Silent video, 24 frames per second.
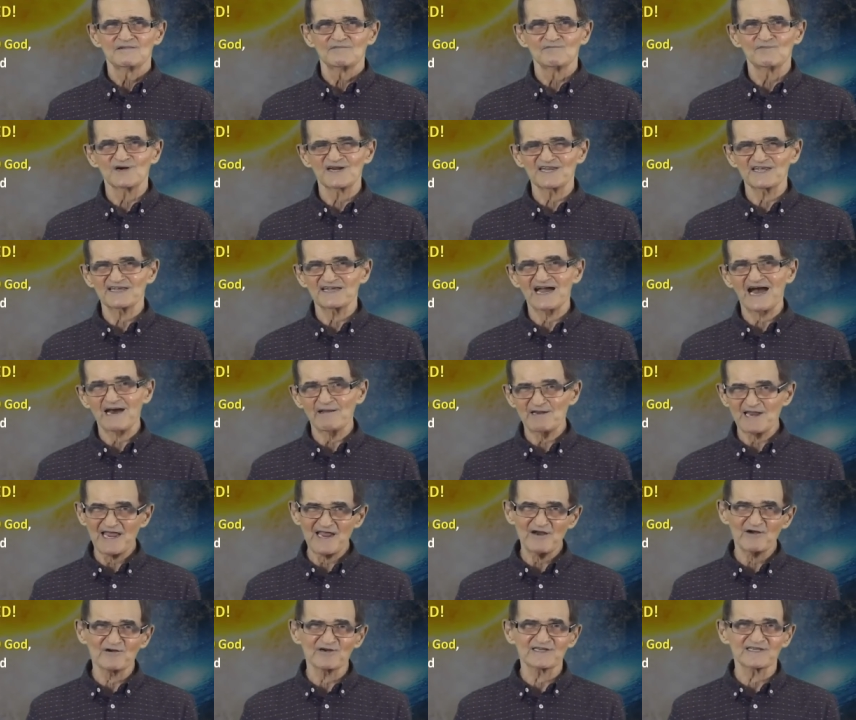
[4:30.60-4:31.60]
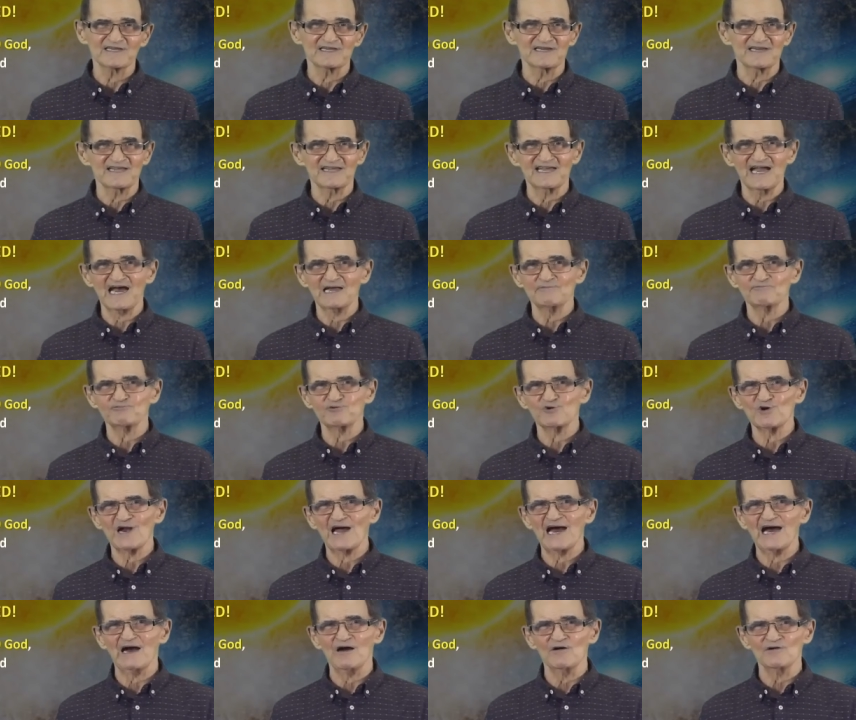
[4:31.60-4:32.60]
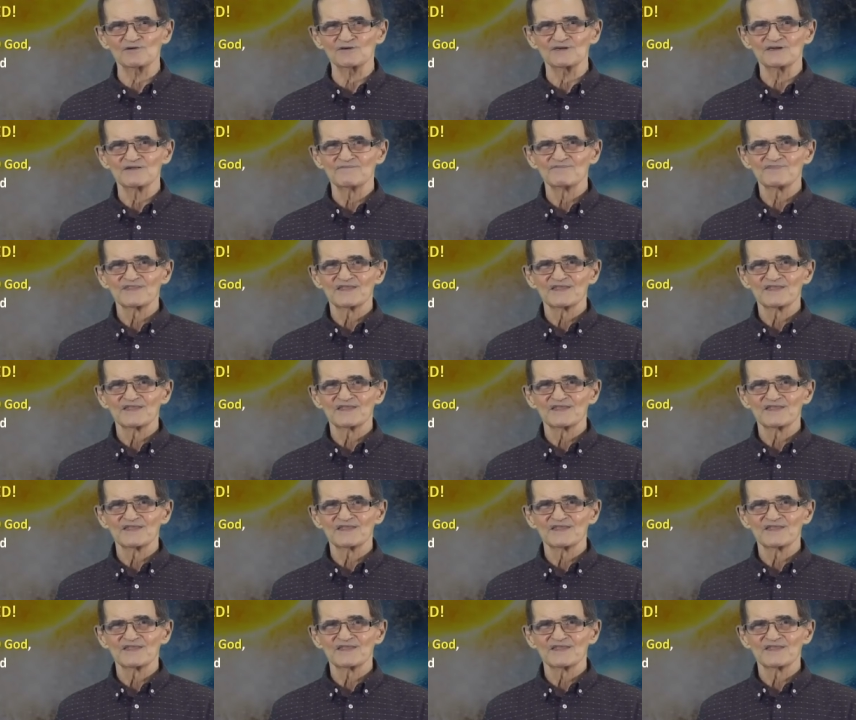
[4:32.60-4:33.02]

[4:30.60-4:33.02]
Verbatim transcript: but he got arrogant, he got proud.